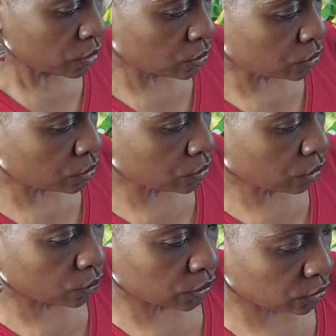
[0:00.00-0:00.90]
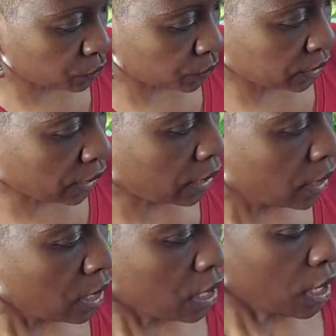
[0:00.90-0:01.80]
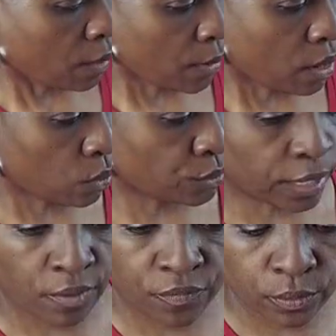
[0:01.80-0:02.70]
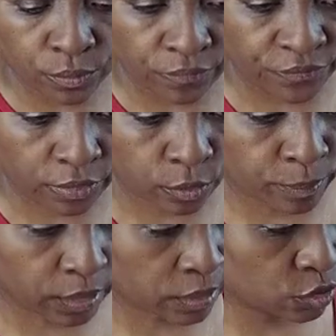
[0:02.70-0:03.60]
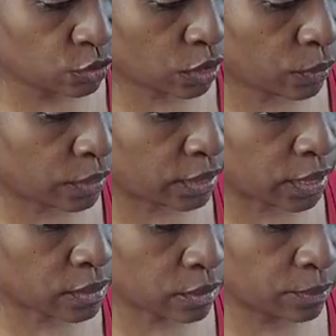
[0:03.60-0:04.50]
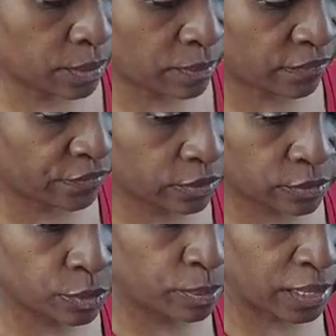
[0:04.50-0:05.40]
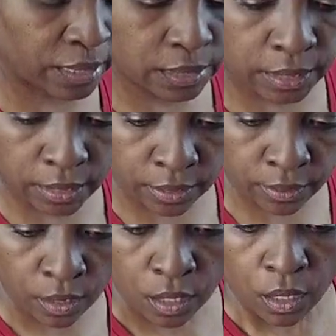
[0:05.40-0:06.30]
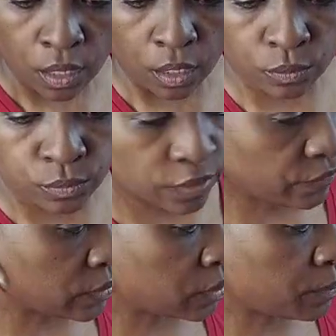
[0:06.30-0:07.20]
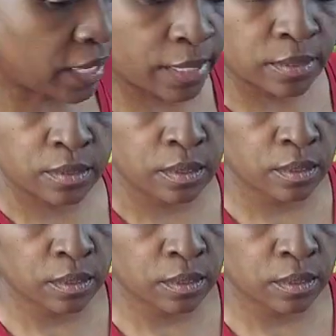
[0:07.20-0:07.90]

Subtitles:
So that's what we got. I'm going to hold off on the filler, because you know what? That's going to be my filler to place in on different spots.